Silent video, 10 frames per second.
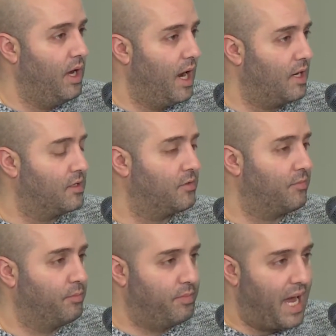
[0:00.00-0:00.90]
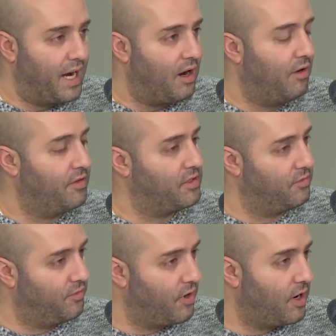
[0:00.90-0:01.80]
How does back office
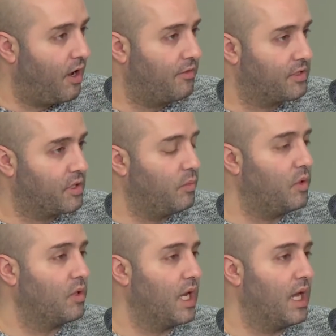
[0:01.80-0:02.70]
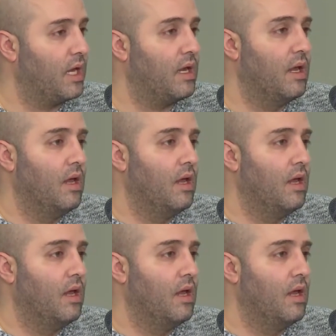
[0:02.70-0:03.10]
and front office communicate?